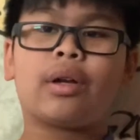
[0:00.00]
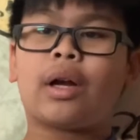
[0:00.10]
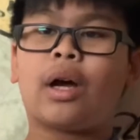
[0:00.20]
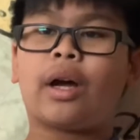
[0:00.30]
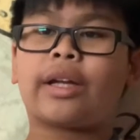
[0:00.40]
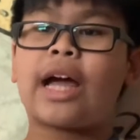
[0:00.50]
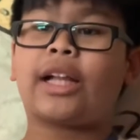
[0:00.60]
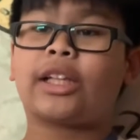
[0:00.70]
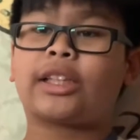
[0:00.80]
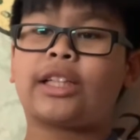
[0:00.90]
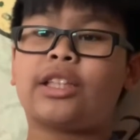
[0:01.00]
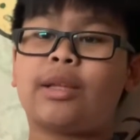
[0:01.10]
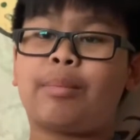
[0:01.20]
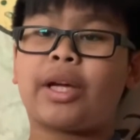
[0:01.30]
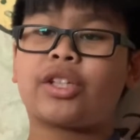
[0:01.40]
uh, yeah, let's get to
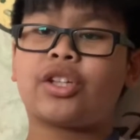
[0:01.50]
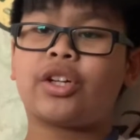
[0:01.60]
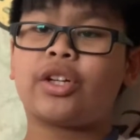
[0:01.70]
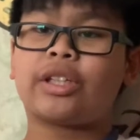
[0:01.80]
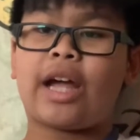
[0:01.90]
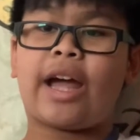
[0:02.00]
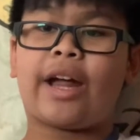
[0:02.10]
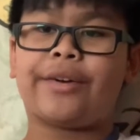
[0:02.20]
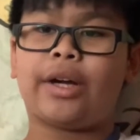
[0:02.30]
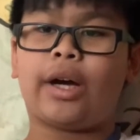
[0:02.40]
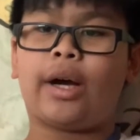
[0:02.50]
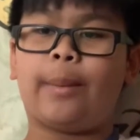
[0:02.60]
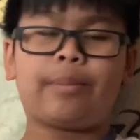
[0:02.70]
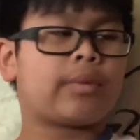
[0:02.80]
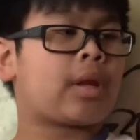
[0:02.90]
the pictures and, uh,
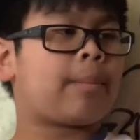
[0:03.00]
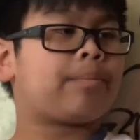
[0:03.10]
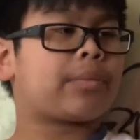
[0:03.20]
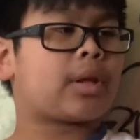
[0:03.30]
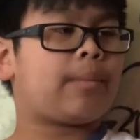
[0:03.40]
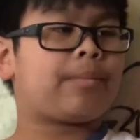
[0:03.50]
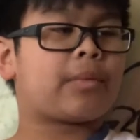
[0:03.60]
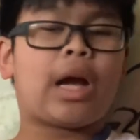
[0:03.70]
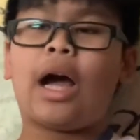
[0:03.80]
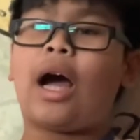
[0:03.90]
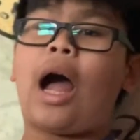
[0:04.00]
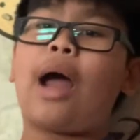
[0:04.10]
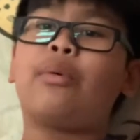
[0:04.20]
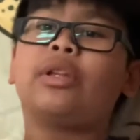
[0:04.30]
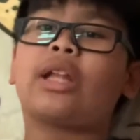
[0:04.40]
uh,
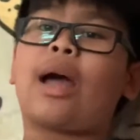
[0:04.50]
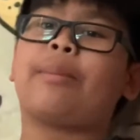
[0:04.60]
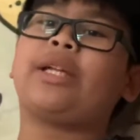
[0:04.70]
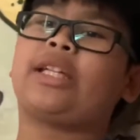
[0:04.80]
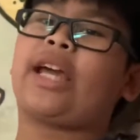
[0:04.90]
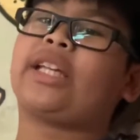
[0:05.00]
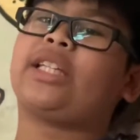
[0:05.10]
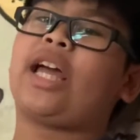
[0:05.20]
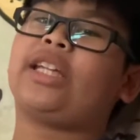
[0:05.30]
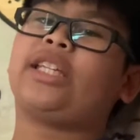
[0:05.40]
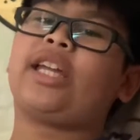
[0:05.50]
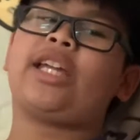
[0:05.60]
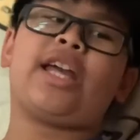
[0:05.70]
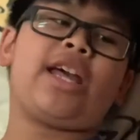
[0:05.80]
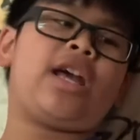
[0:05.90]
I will not be taste
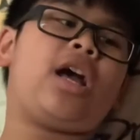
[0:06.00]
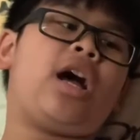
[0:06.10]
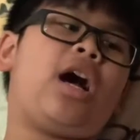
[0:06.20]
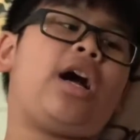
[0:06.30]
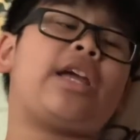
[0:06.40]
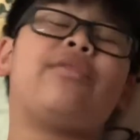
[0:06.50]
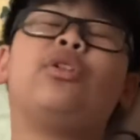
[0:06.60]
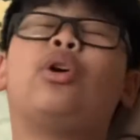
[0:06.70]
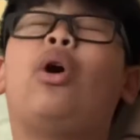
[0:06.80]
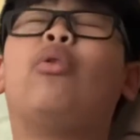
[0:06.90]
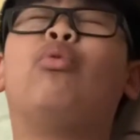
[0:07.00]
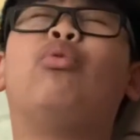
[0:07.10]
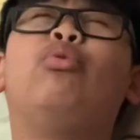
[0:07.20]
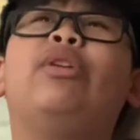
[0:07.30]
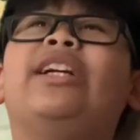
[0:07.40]
testing it, uh, even though it
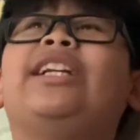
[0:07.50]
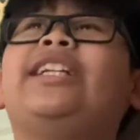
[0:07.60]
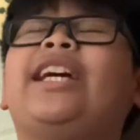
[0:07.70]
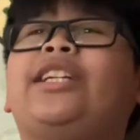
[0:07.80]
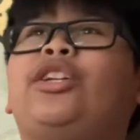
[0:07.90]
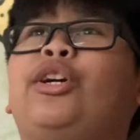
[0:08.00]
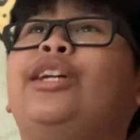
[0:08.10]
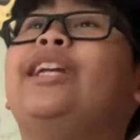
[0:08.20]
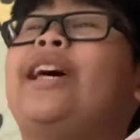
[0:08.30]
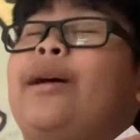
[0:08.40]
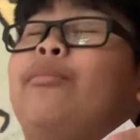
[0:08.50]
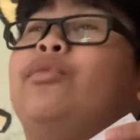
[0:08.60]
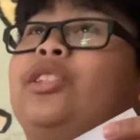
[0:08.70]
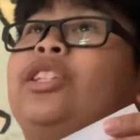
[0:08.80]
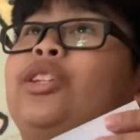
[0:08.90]
really tastes good and I'm
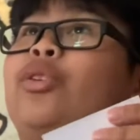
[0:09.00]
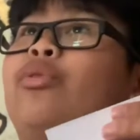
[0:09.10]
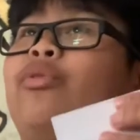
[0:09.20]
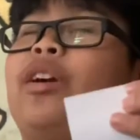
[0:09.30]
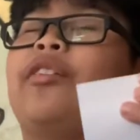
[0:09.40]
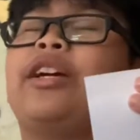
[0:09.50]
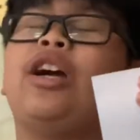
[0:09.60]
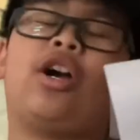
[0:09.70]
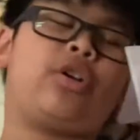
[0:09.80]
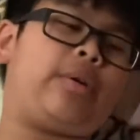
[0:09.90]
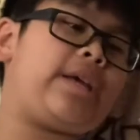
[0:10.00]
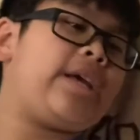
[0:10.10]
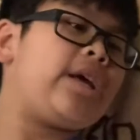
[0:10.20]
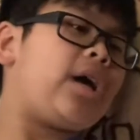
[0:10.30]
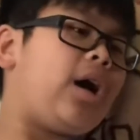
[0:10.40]
still very hungry.
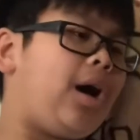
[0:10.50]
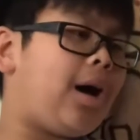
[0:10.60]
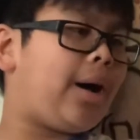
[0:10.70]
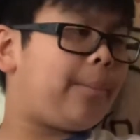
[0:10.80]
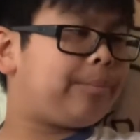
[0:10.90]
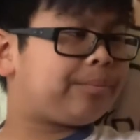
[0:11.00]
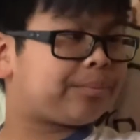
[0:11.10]
Um,